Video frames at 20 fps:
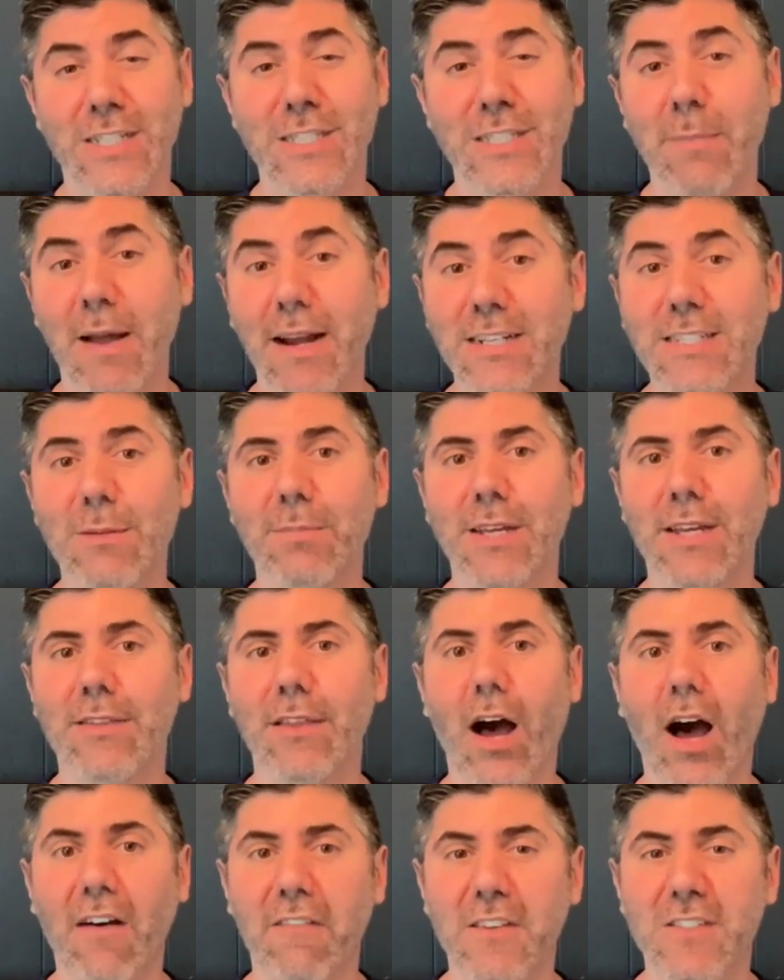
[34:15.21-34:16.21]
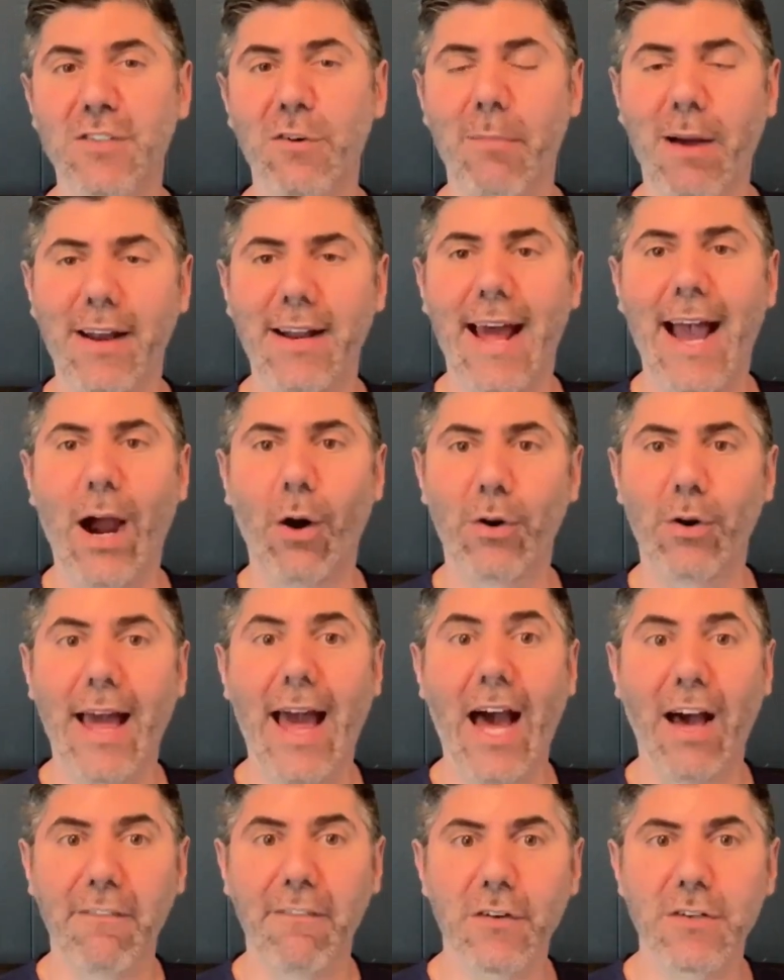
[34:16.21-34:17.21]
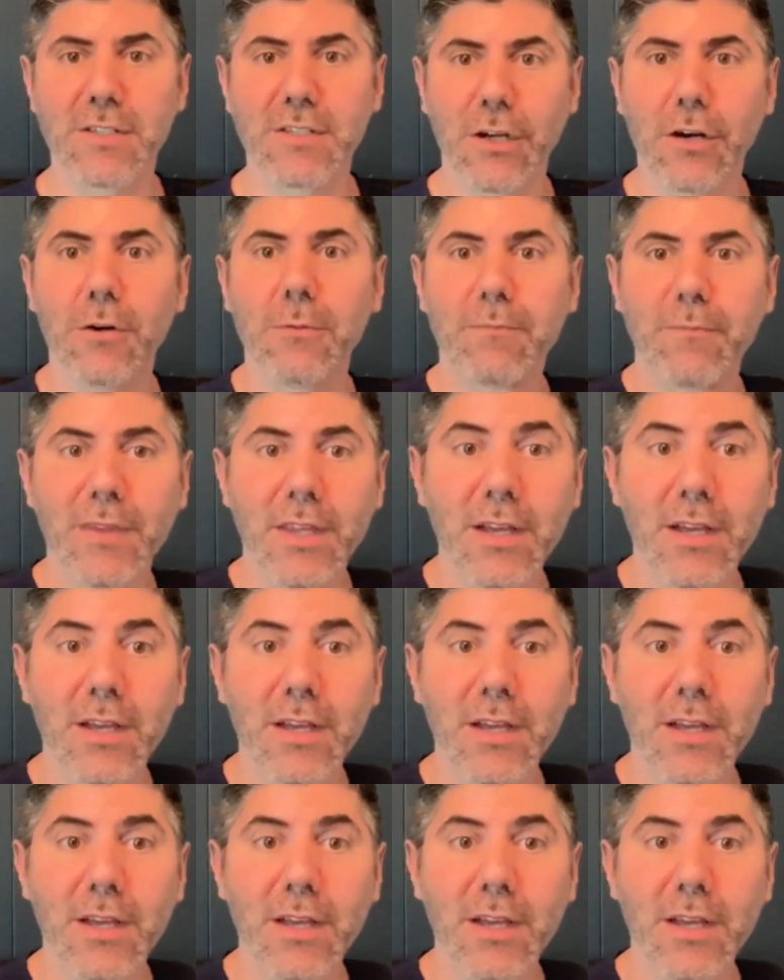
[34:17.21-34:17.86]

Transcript: Expect to be in the office for about an hour and a half or so.